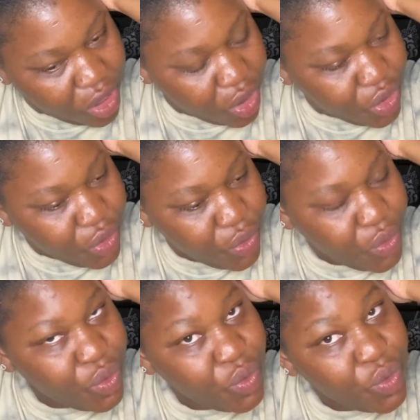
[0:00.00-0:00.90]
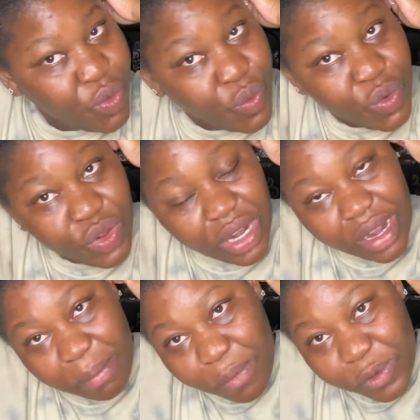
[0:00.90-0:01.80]
you would
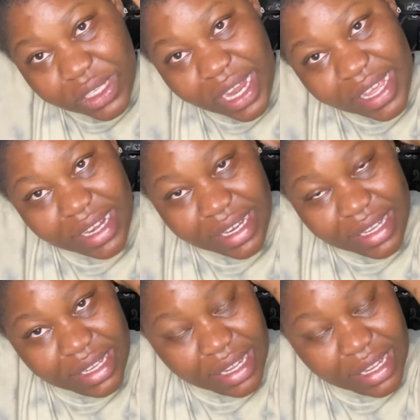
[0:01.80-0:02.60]
most likely